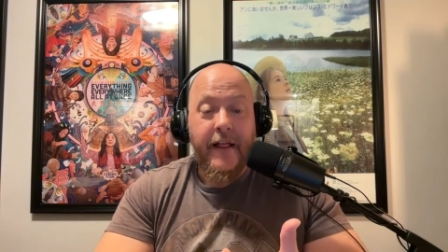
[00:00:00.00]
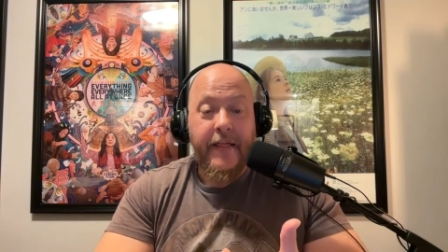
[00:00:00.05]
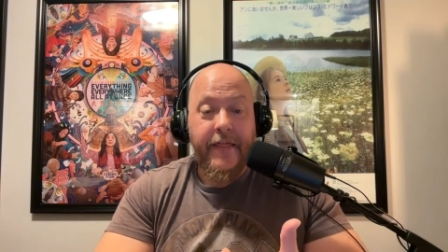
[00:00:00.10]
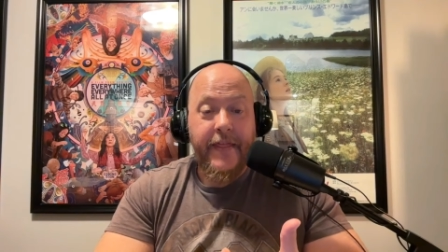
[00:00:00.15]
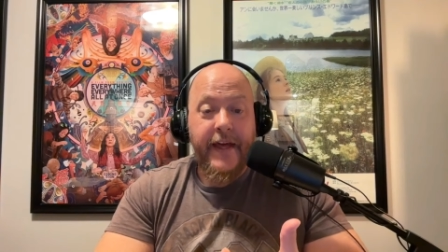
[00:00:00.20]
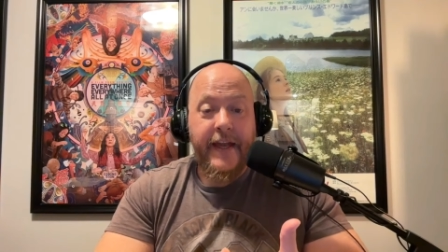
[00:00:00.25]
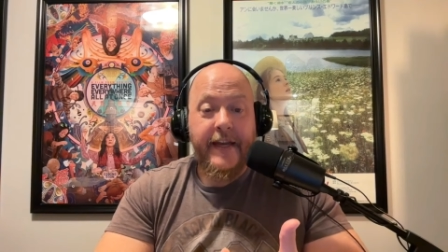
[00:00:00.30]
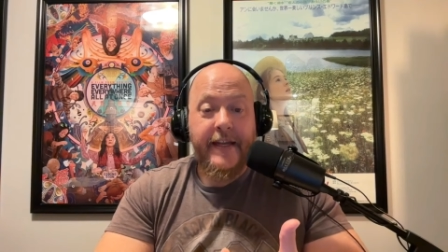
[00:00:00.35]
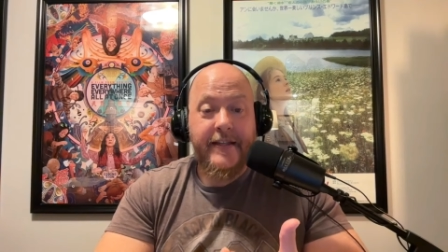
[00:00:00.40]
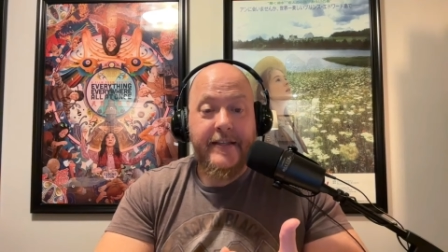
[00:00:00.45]

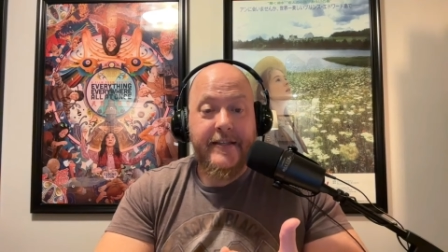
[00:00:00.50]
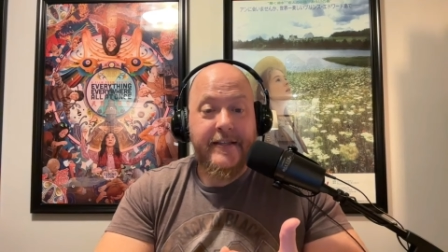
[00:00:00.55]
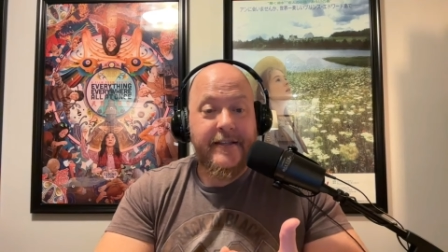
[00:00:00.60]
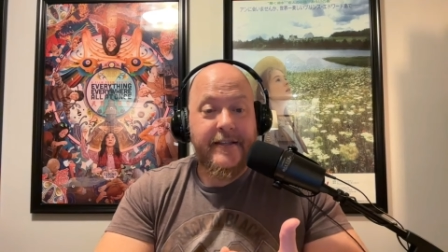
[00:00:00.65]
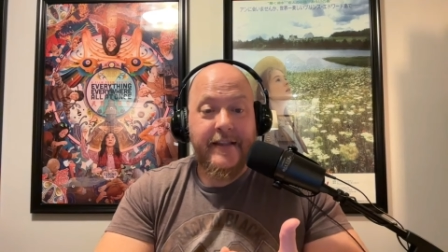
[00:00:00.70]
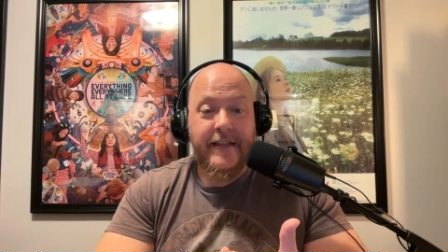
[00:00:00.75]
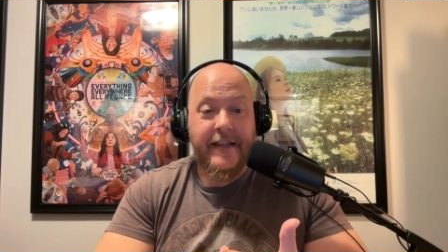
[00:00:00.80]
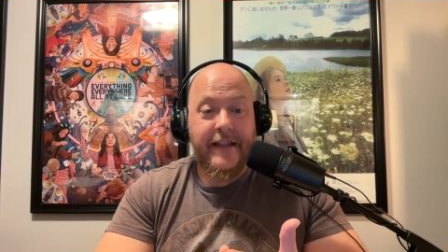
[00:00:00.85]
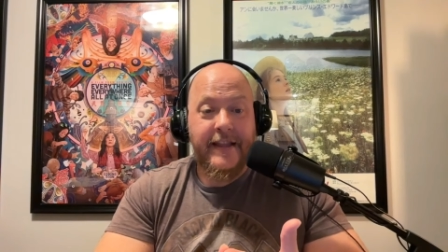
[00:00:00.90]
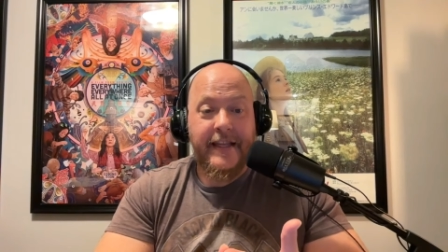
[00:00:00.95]
that it's
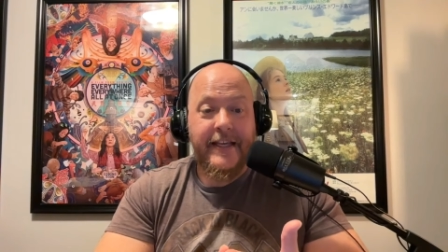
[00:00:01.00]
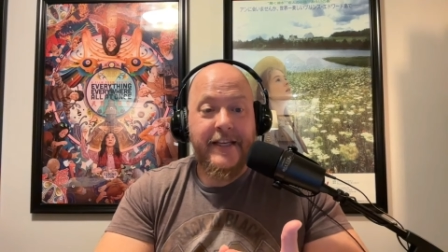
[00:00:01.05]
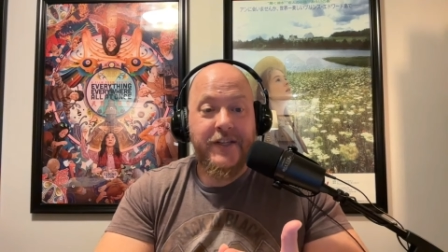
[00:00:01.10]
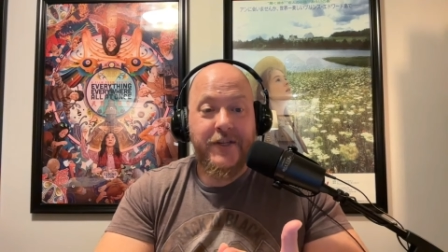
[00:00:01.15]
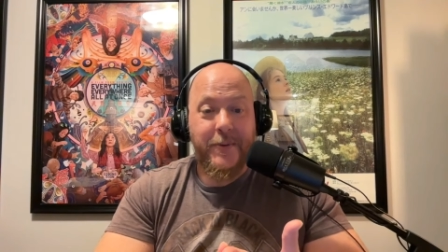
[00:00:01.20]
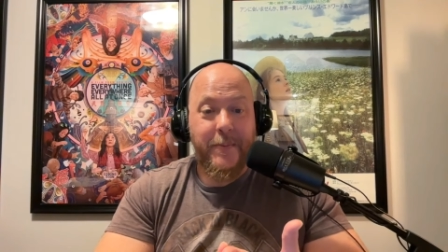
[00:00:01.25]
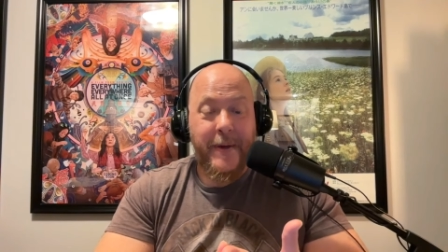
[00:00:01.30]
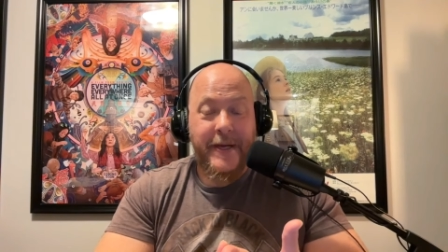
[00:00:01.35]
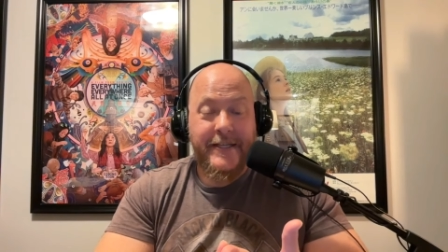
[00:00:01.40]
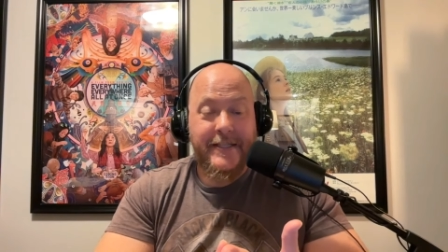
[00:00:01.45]
that
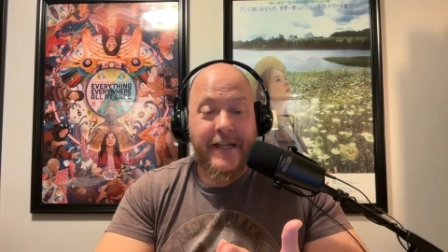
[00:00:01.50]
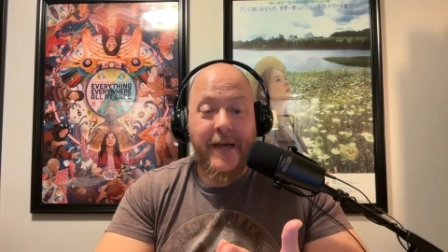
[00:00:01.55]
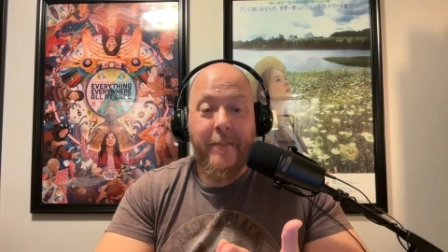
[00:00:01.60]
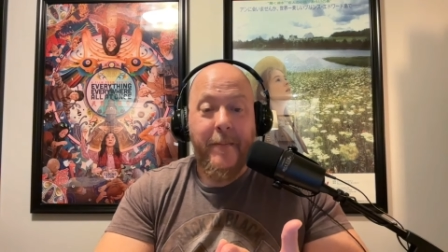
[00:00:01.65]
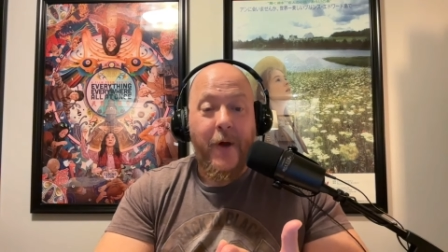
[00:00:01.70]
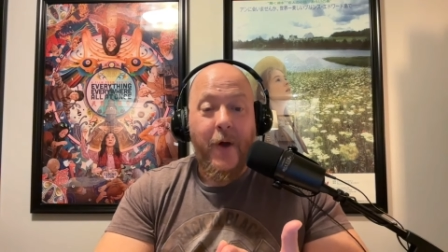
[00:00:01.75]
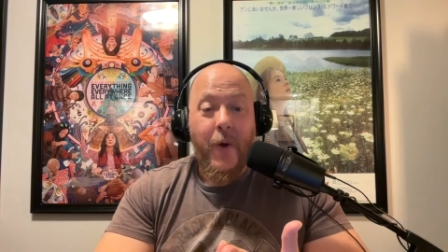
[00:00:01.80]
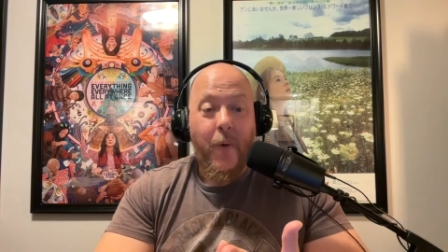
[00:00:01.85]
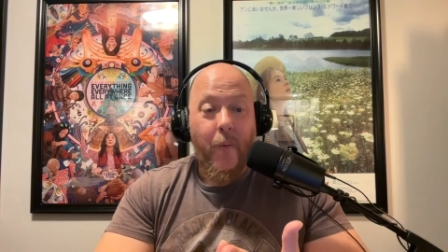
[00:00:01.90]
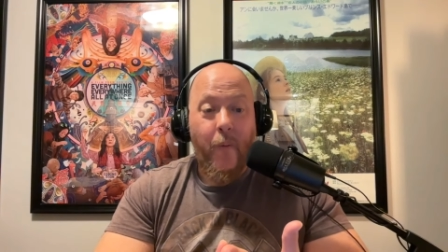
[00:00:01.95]
things are messed up,